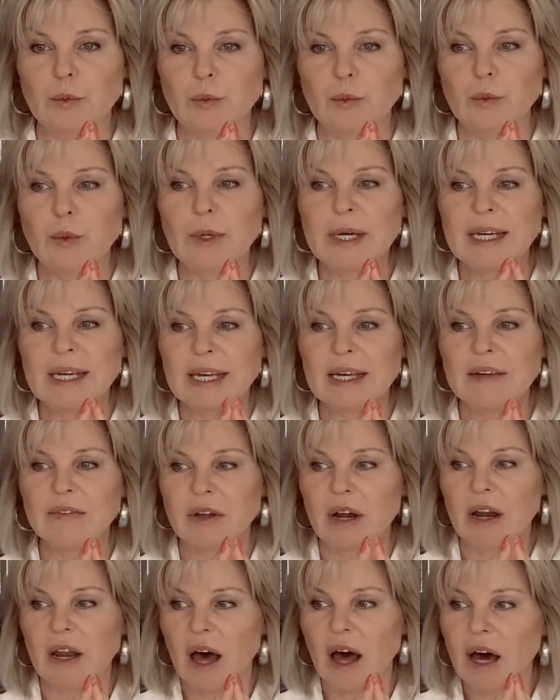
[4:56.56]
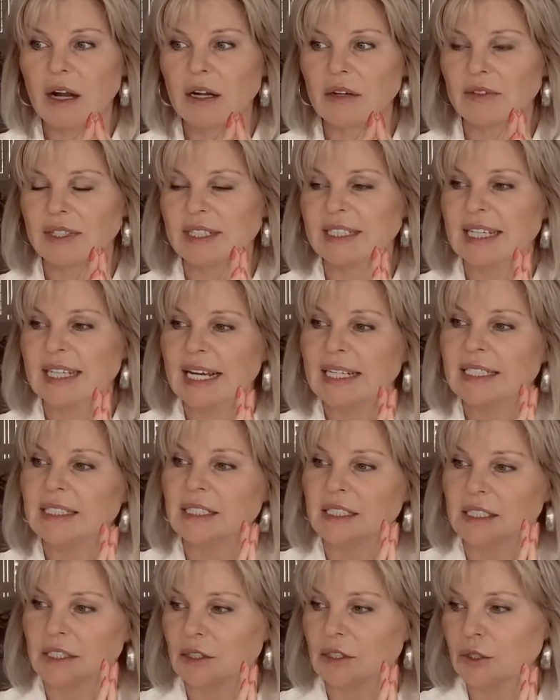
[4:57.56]
we give a lot of
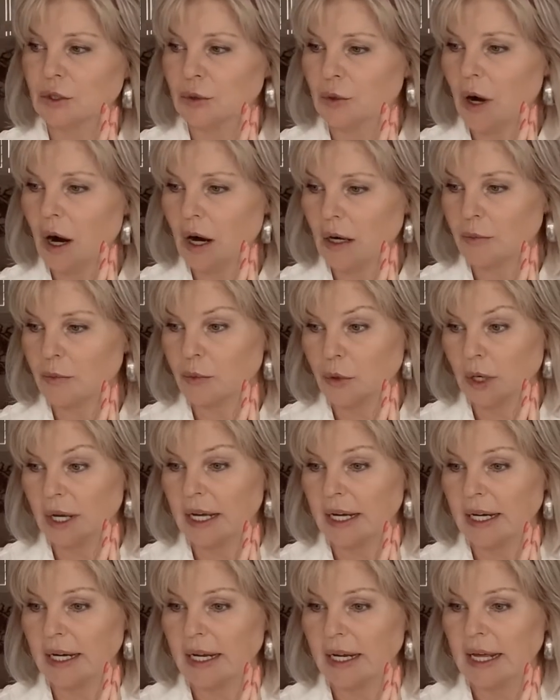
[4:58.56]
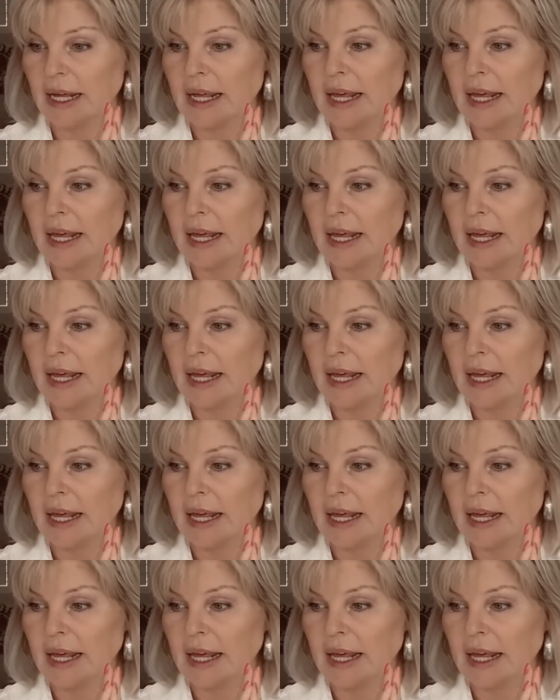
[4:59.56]
attention to our brain,